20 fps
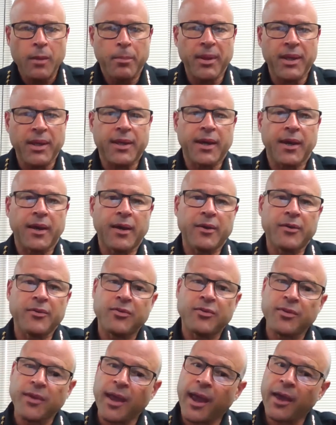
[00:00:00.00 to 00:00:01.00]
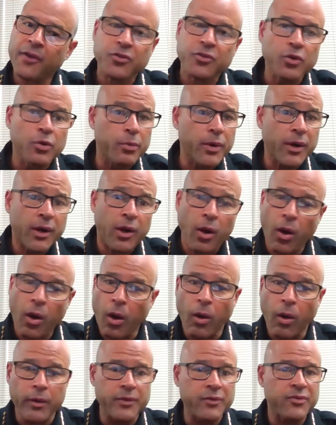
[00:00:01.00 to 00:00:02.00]
Because as you
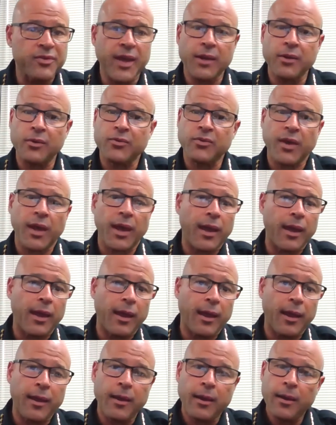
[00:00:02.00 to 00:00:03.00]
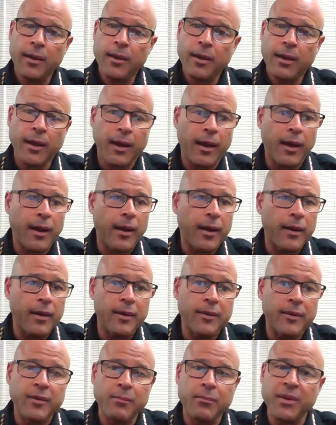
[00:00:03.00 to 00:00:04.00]
recall, in San Jose,
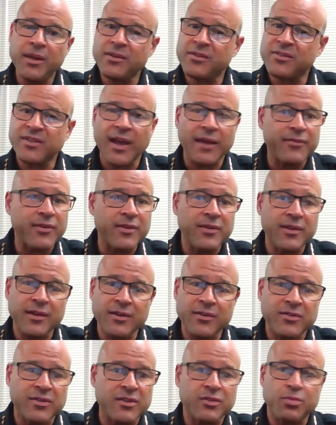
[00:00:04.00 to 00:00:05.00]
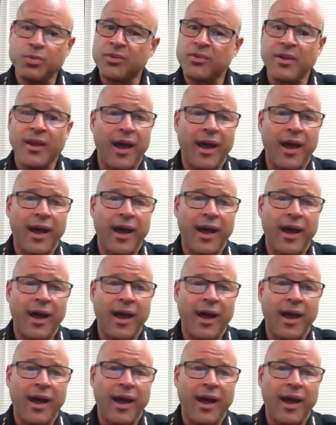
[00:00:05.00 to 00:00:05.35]
in the mid-'70s, this was